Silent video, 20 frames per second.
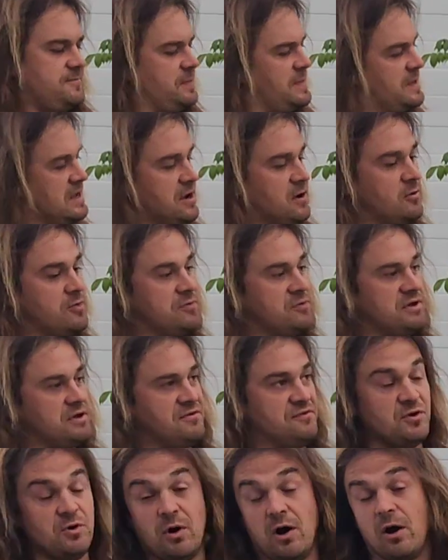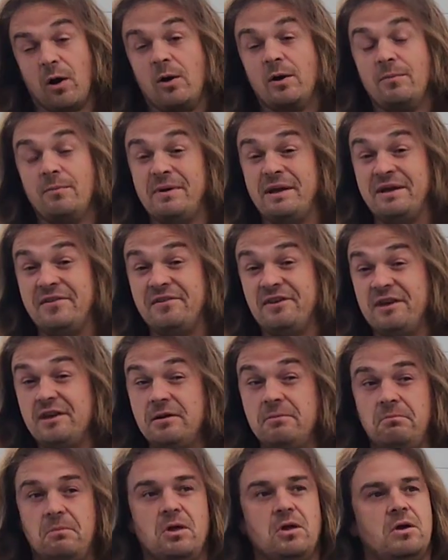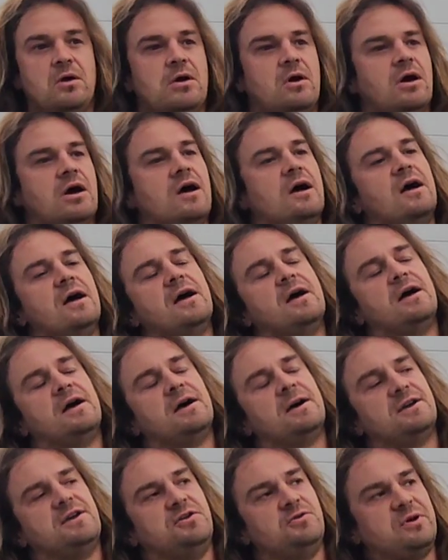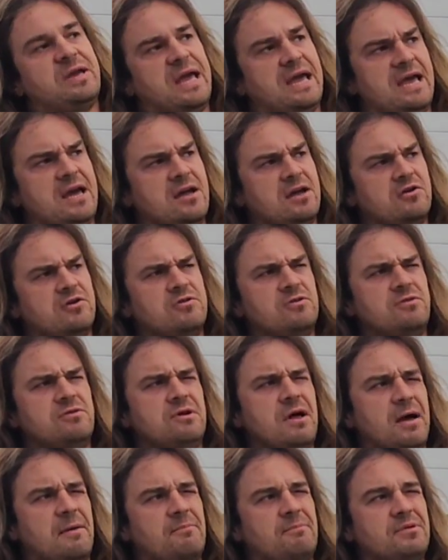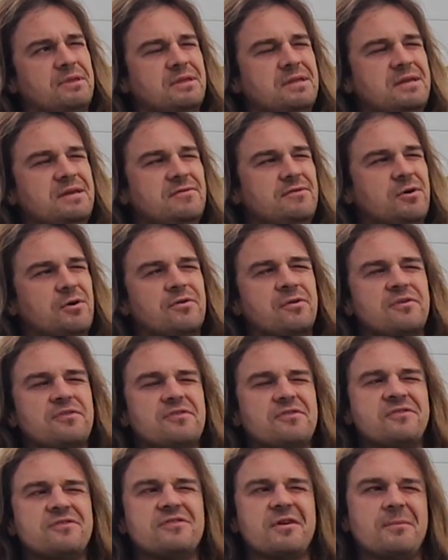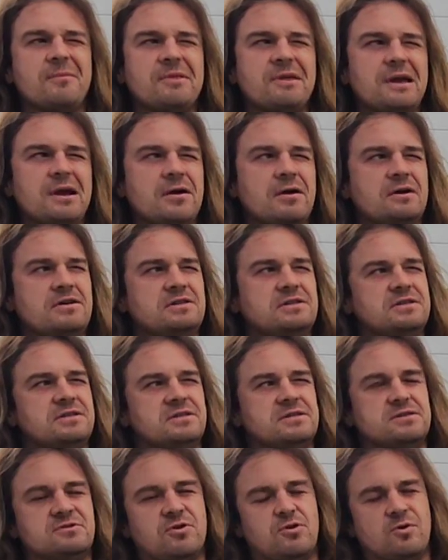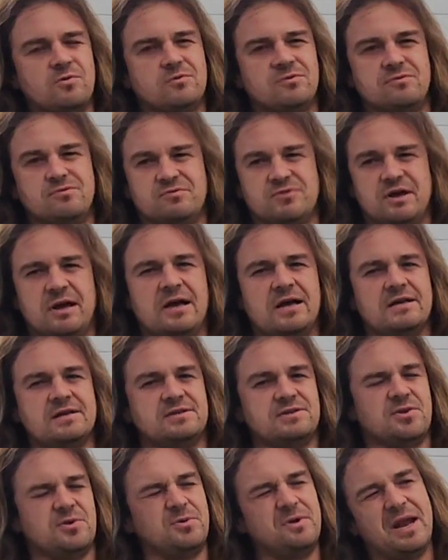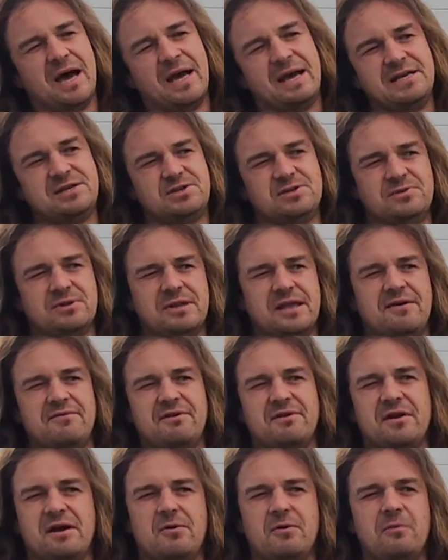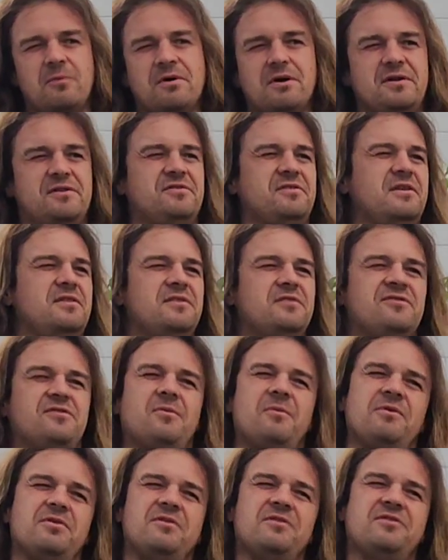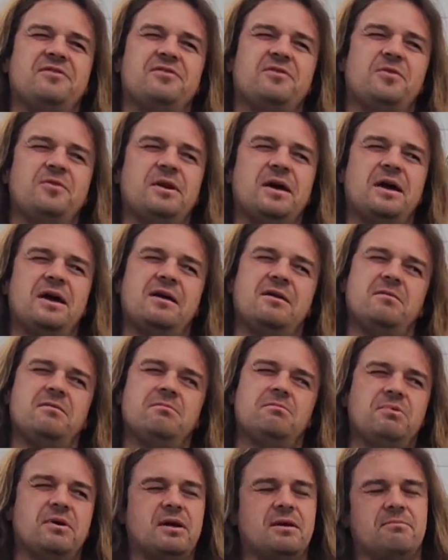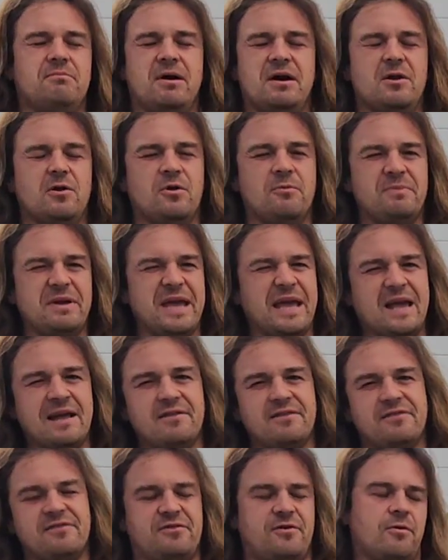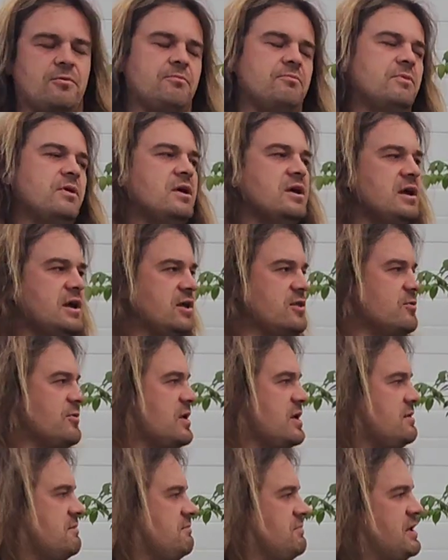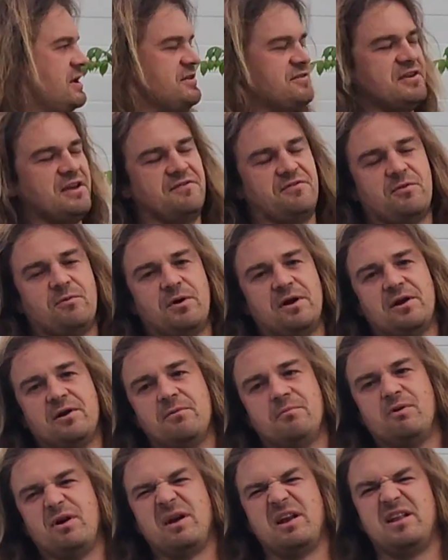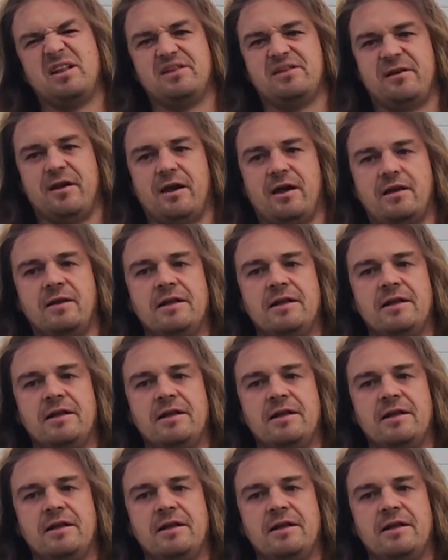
Now, if you are in BC, you can, I believe, grow this in some of the areas as grow zone 9 to 11. I want to say there's somewhere there's a zone 9, but it might all be 8. So either way, play it safe for winter, bring it inside.